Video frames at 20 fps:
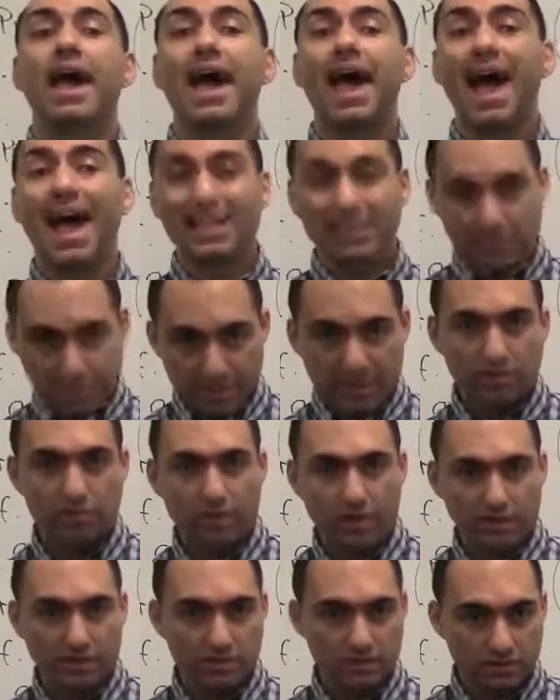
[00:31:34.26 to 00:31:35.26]
had been
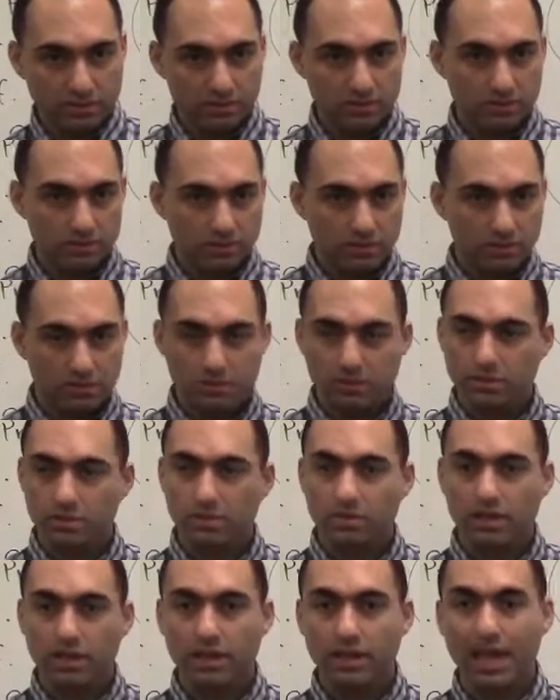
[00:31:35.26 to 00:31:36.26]
written.
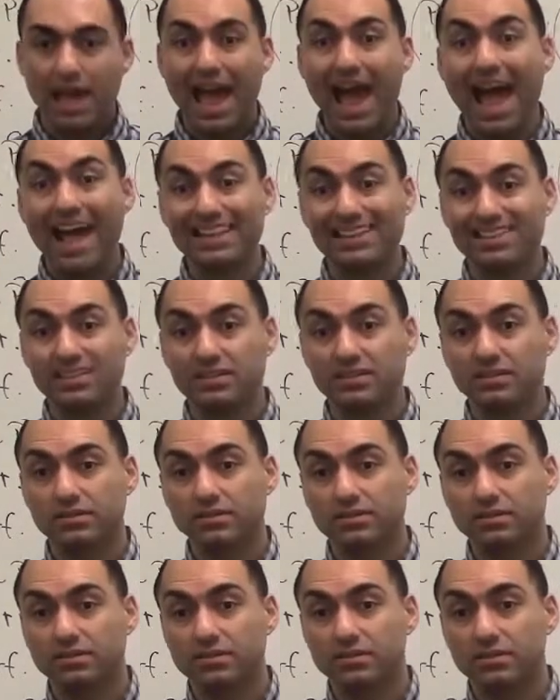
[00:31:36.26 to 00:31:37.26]
Had been written.